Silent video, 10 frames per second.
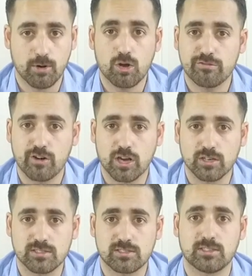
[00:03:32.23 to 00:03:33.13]

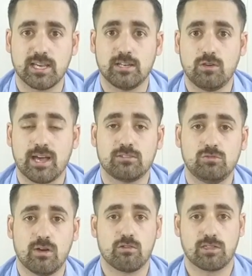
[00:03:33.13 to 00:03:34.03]
autofocus, and you had to
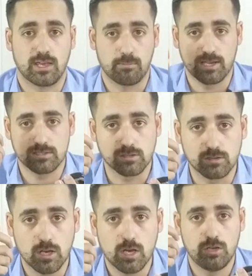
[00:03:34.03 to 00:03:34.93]
do everything based
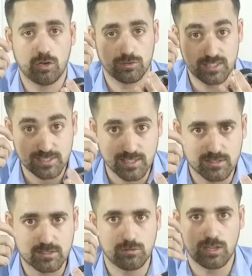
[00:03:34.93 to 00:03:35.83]
on you know
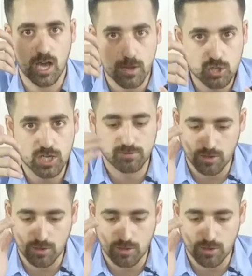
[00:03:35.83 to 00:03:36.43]
distance to the object,